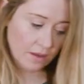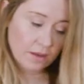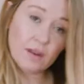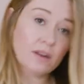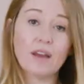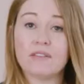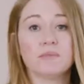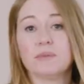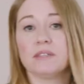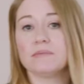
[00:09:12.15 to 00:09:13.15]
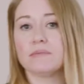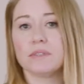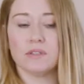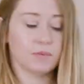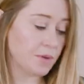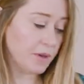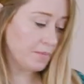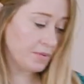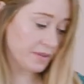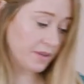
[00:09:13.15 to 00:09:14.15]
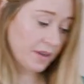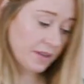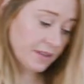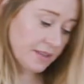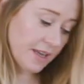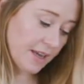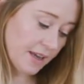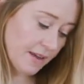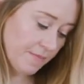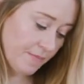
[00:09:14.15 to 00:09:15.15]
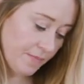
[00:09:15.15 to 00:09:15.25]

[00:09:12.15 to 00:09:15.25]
You don't have to be super precise here.